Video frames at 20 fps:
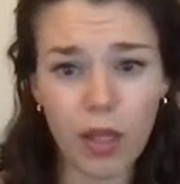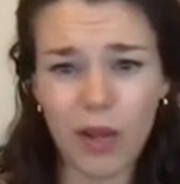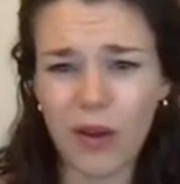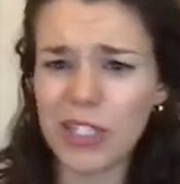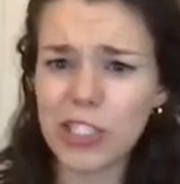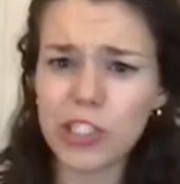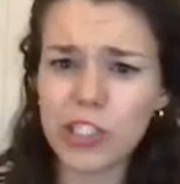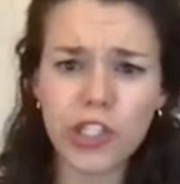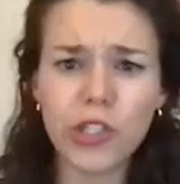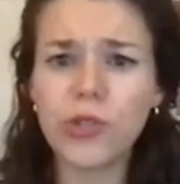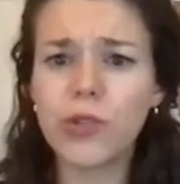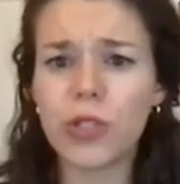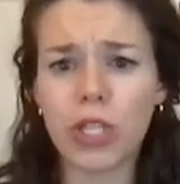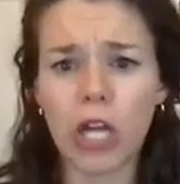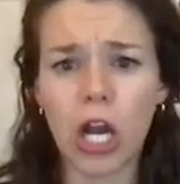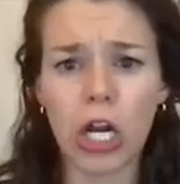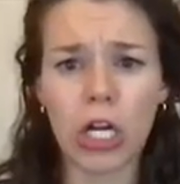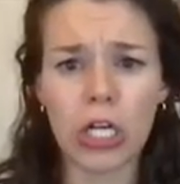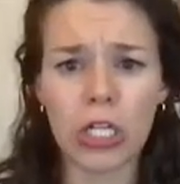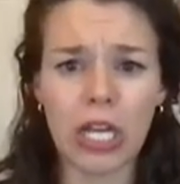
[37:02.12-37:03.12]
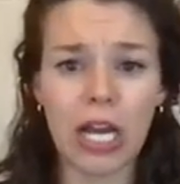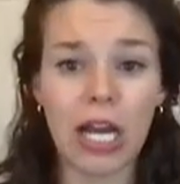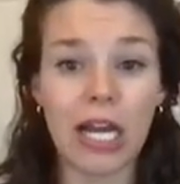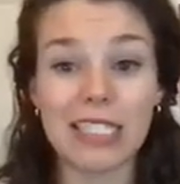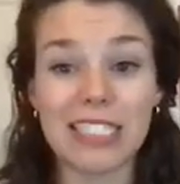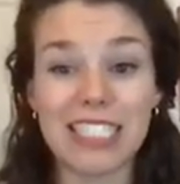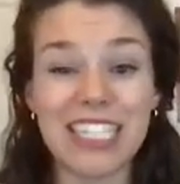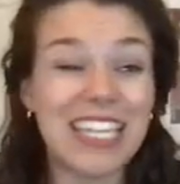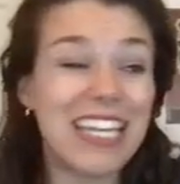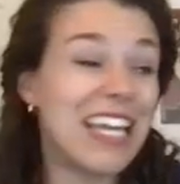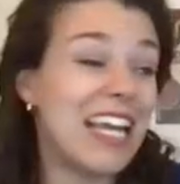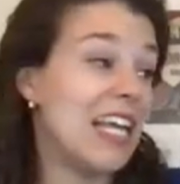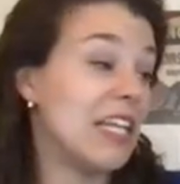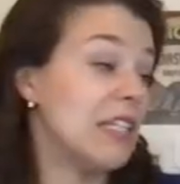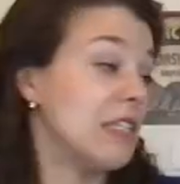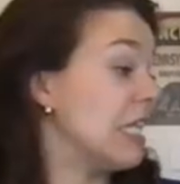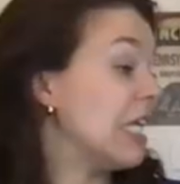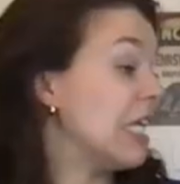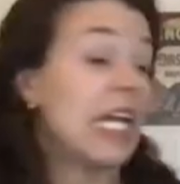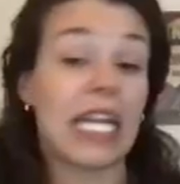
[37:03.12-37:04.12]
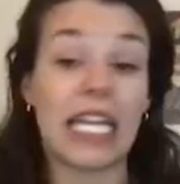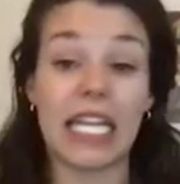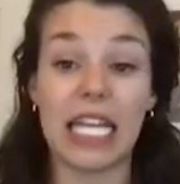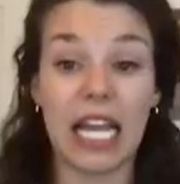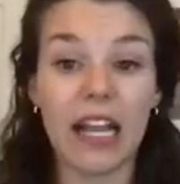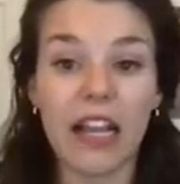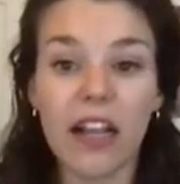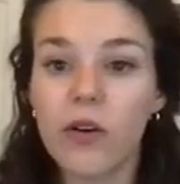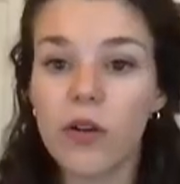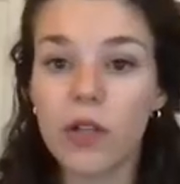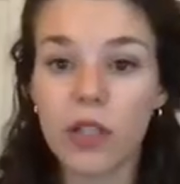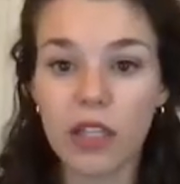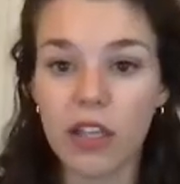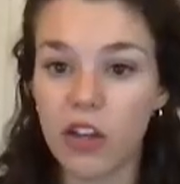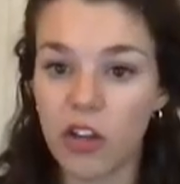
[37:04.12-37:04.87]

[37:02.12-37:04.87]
Right? Children are not inherently